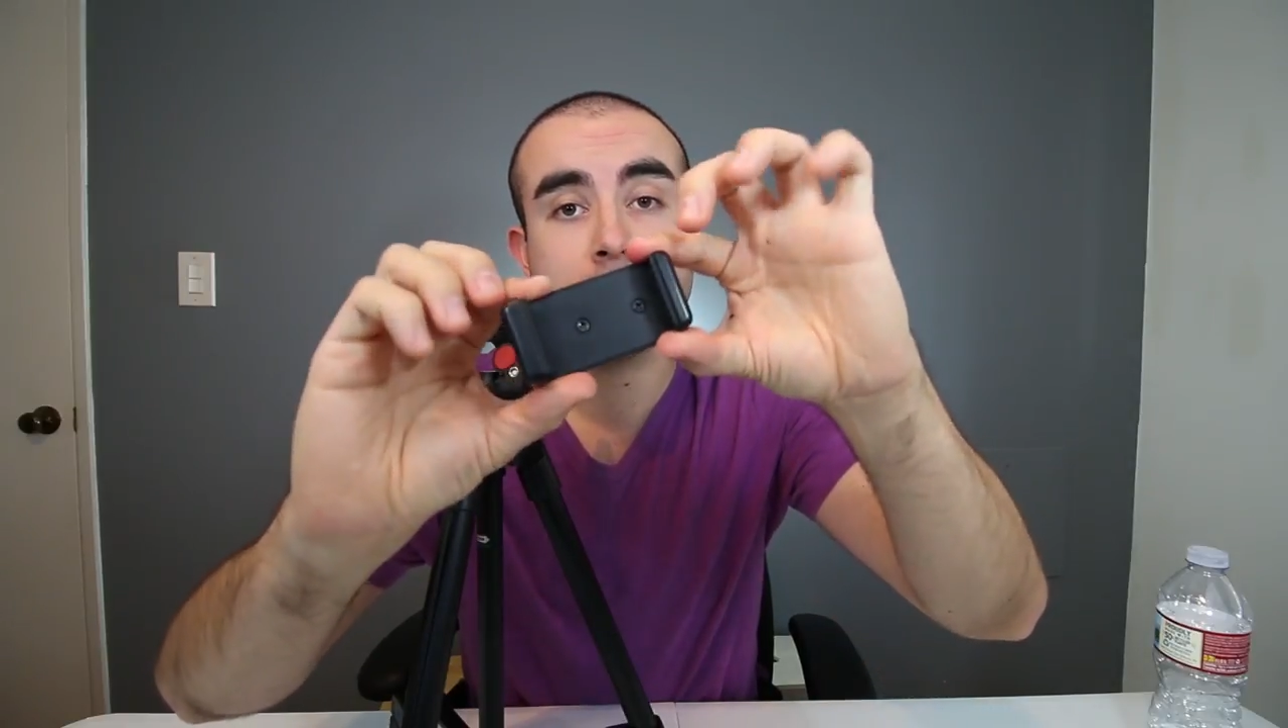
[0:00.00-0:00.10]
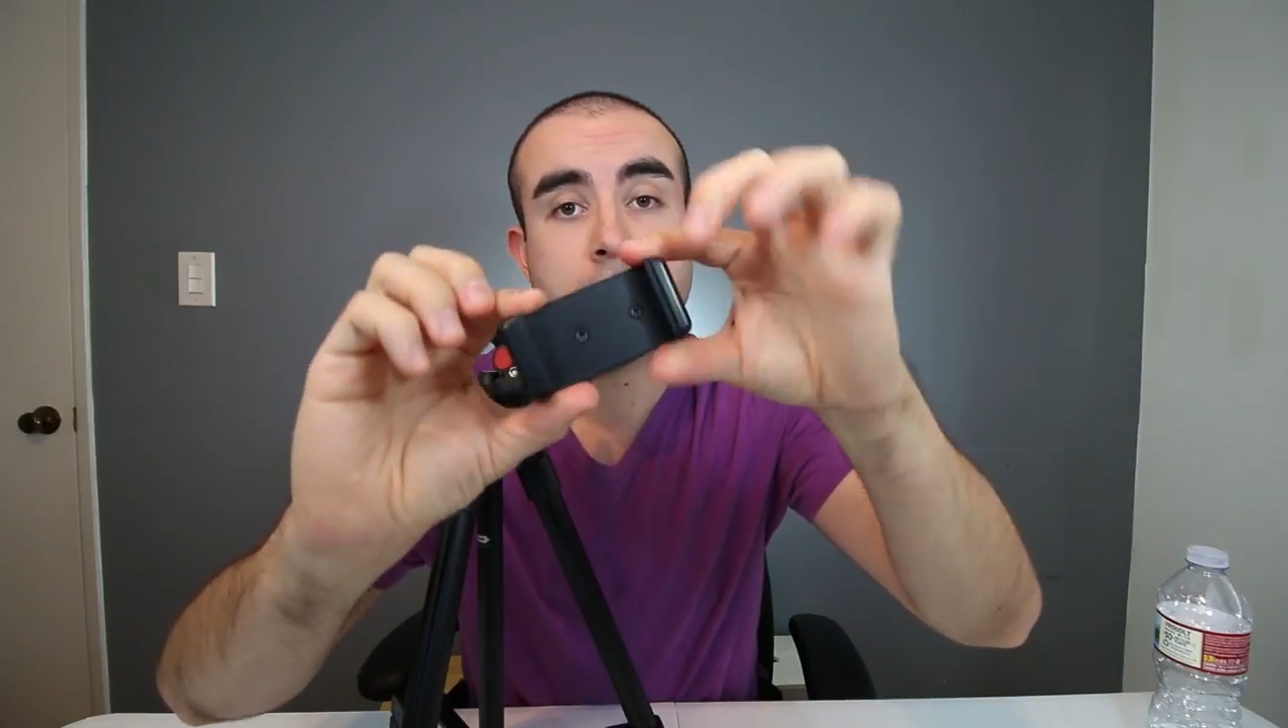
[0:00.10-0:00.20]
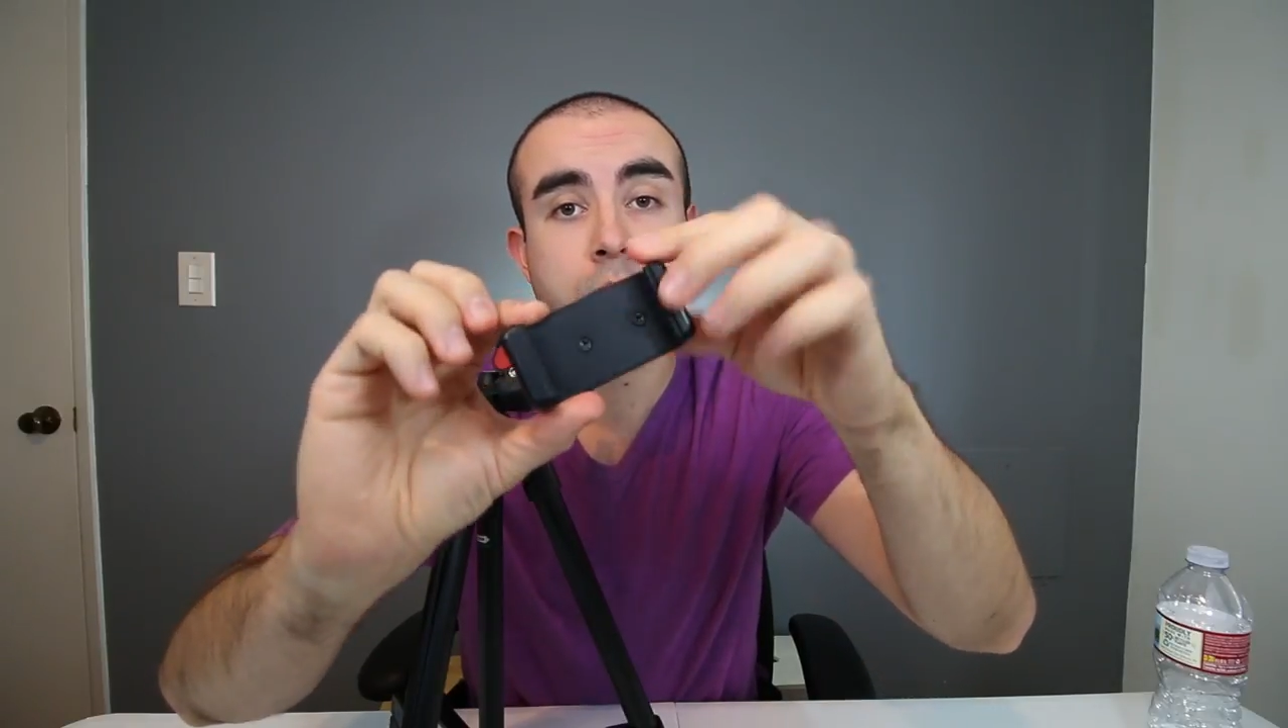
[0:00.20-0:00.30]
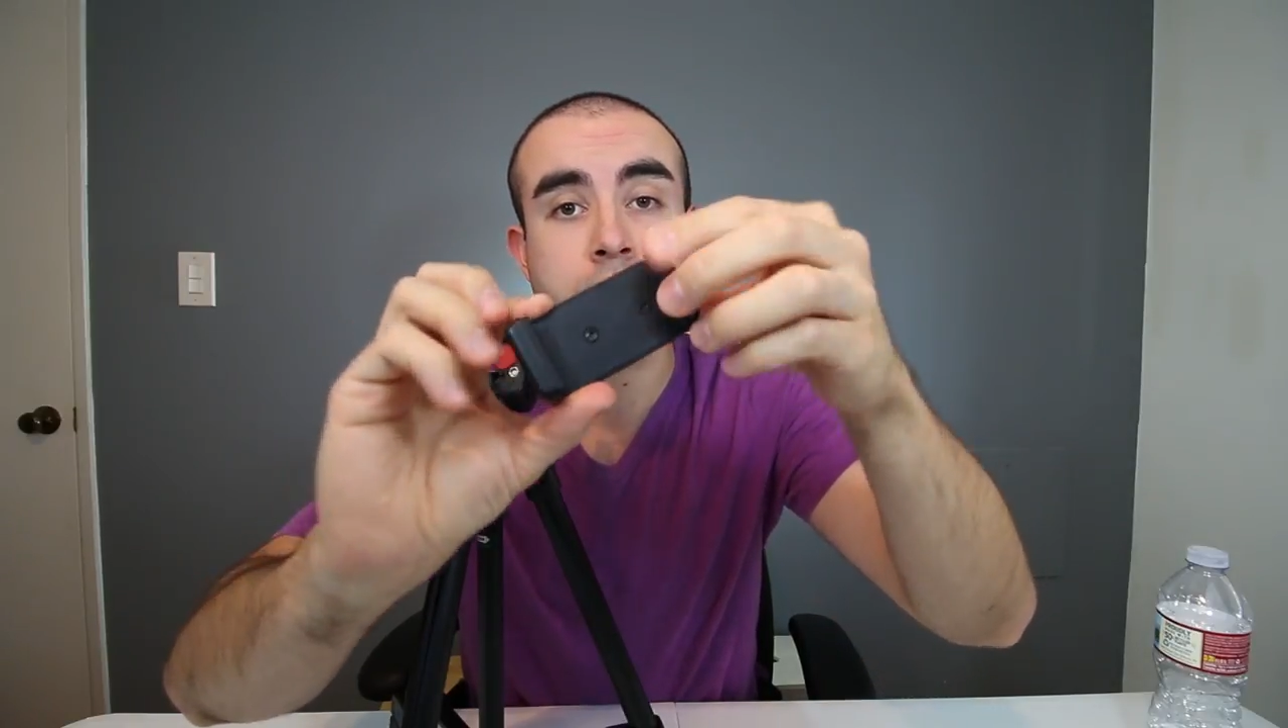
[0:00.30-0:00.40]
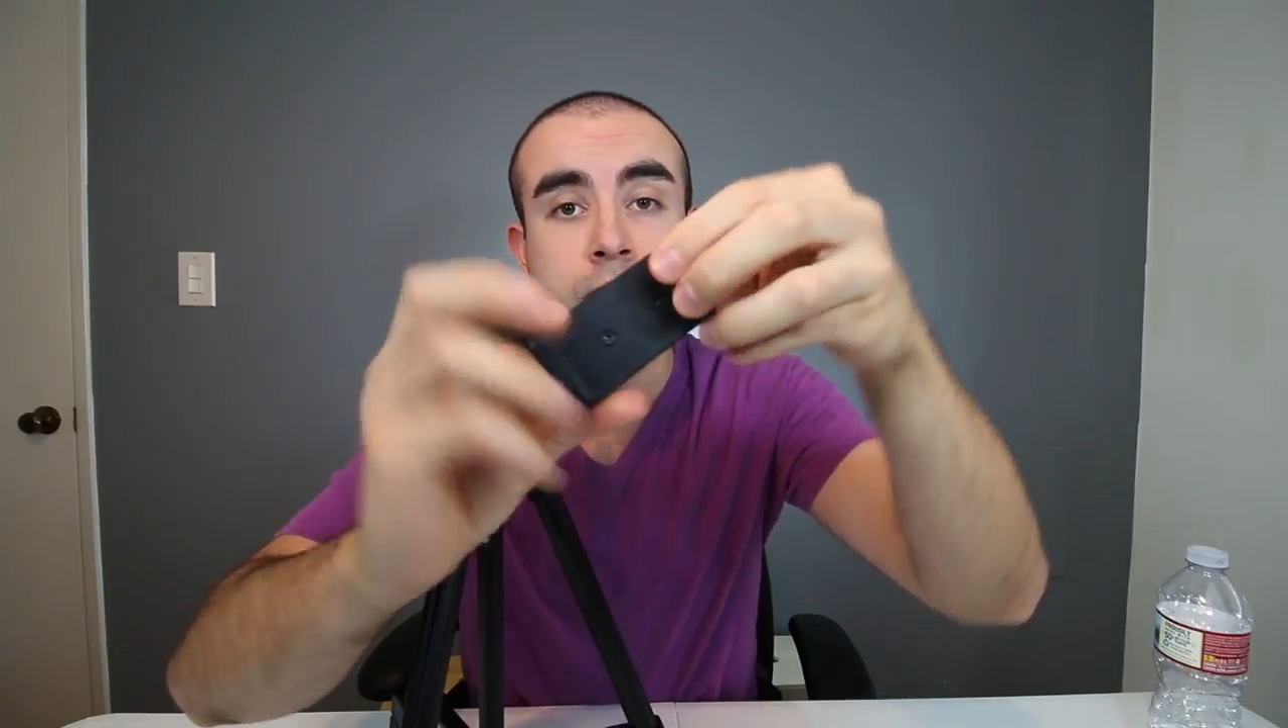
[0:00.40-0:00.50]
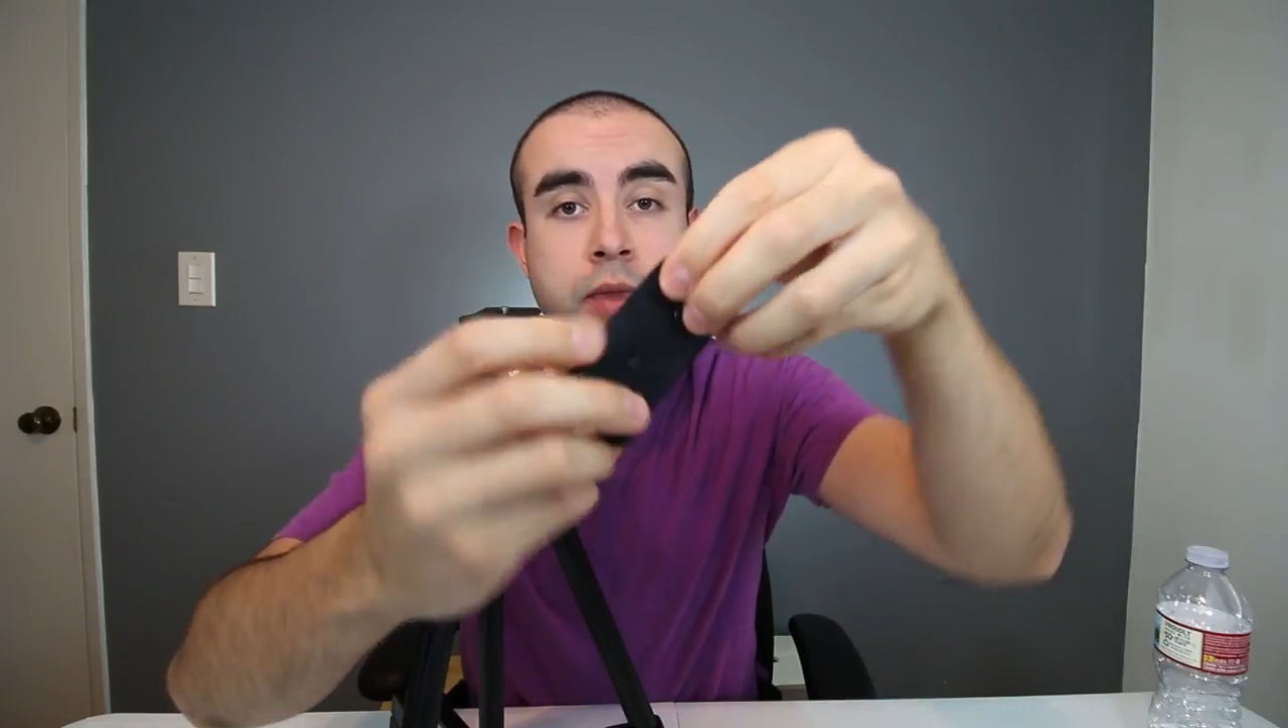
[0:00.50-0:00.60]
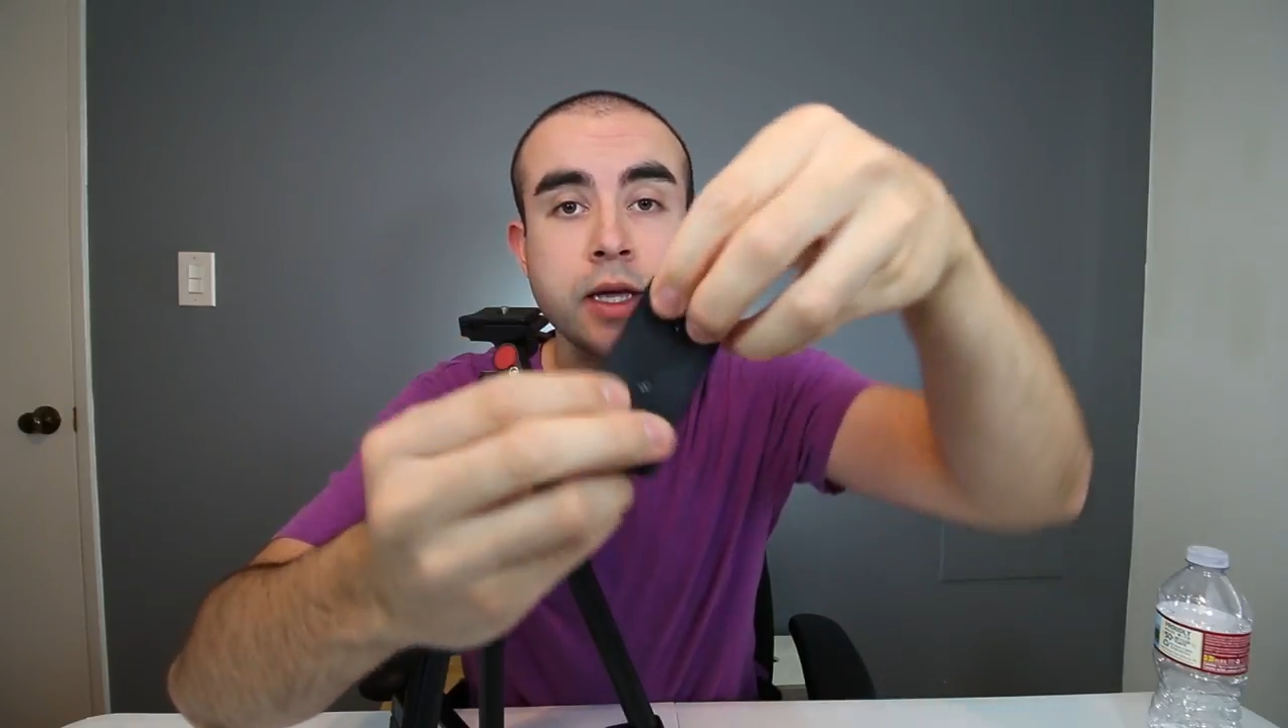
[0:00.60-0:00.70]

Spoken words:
adapter.